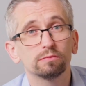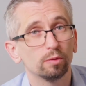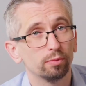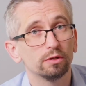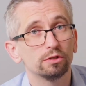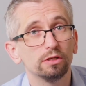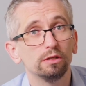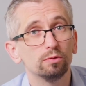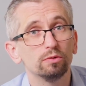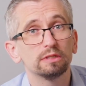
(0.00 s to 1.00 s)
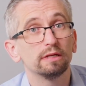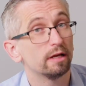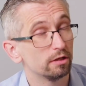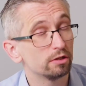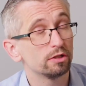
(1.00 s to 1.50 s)
topology used in
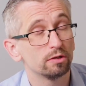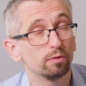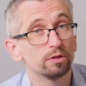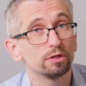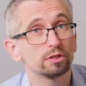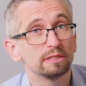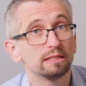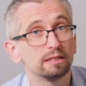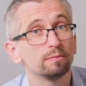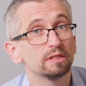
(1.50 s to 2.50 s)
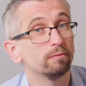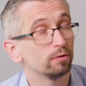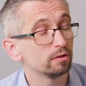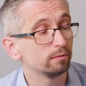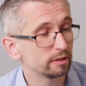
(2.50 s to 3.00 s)
energy storage systems and
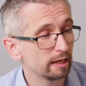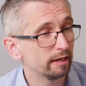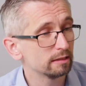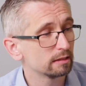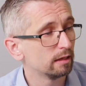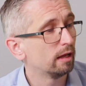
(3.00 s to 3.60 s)
photovoltaics.